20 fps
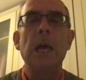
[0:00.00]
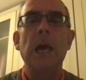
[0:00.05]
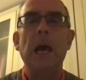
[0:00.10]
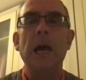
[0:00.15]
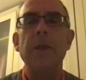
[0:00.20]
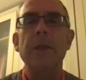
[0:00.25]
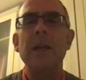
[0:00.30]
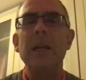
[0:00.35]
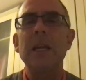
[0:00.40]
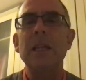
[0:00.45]

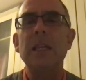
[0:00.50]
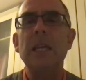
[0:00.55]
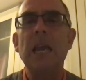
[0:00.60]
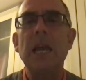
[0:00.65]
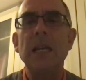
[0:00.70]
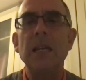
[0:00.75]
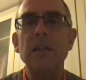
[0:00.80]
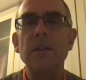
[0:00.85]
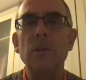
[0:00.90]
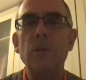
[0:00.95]
and then at the
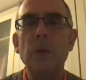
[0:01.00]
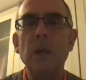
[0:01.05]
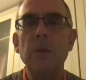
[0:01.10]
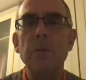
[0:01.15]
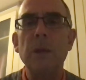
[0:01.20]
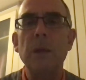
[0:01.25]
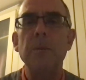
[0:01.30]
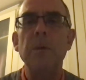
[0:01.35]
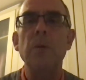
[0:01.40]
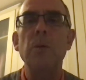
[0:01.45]
end of the week
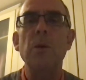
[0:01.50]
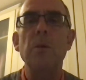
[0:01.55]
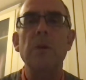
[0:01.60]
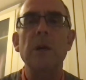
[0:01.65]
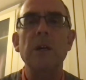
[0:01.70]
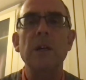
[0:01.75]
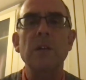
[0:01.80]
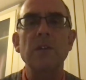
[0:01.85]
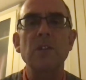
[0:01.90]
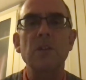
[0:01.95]
maybe we
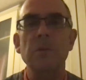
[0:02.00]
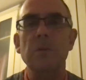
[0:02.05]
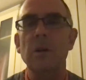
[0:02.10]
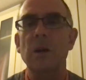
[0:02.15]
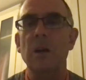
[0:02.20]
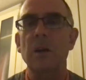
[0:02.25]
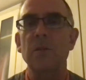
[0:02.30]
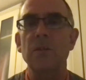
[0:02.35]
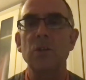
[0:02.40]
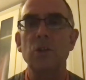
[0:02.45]
might have some
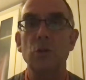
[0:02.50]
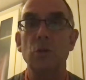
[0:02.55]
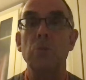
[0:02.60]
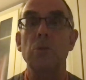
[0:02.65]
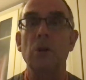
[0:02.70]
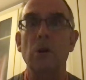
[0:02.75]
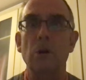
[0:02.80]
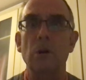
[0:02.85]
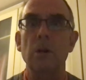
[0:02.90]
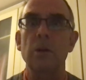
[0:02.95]
kind of a Zoom
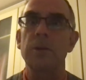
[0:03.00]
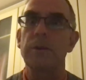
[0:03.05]
call.